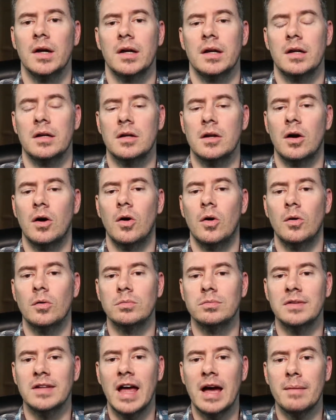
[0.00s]
you know,
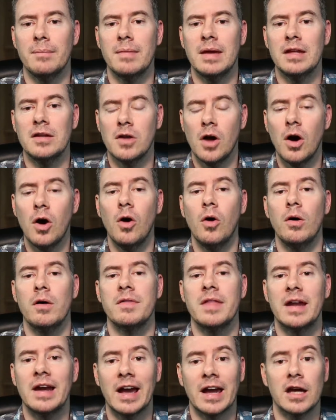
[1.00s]
let me know,
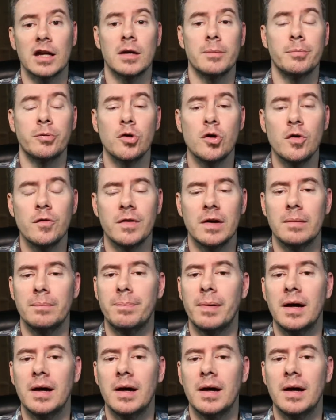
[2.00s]
and then I can approve it.